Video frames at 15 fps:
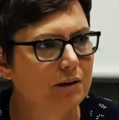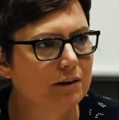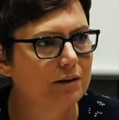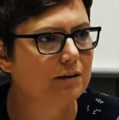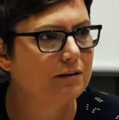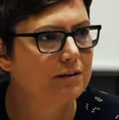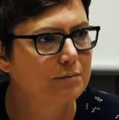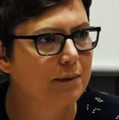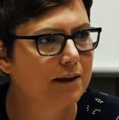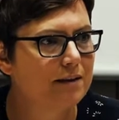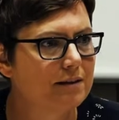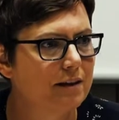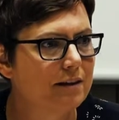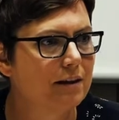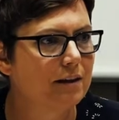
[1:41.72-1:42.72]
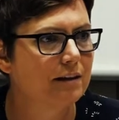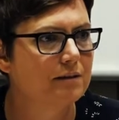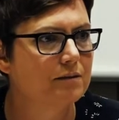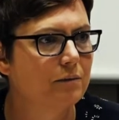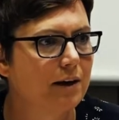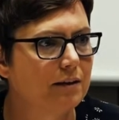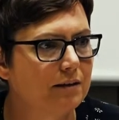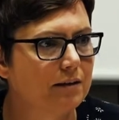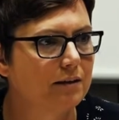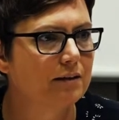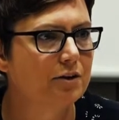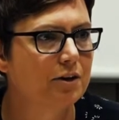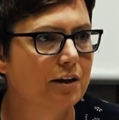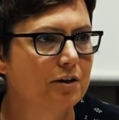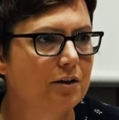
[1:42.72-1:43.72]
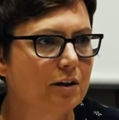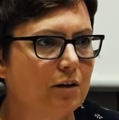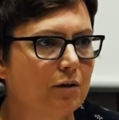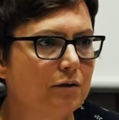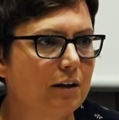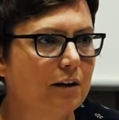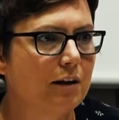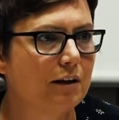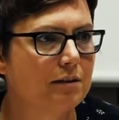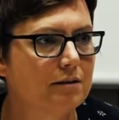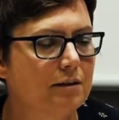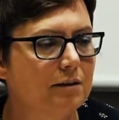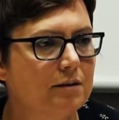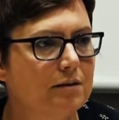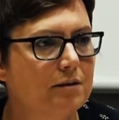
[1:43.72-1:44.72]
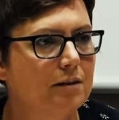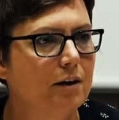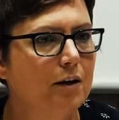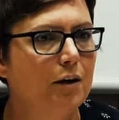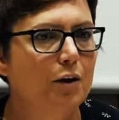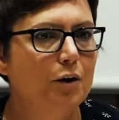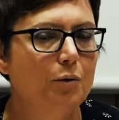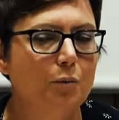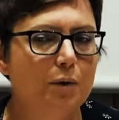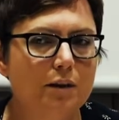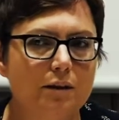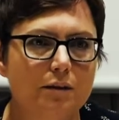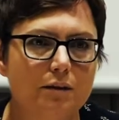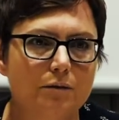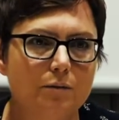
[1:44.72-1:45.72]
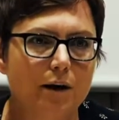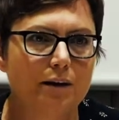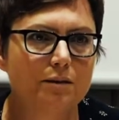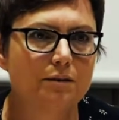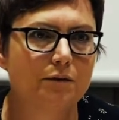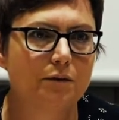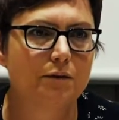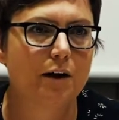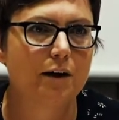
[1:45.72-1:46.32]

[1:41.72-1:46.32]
Political space, I think, is radically changing over the last years with the rise of the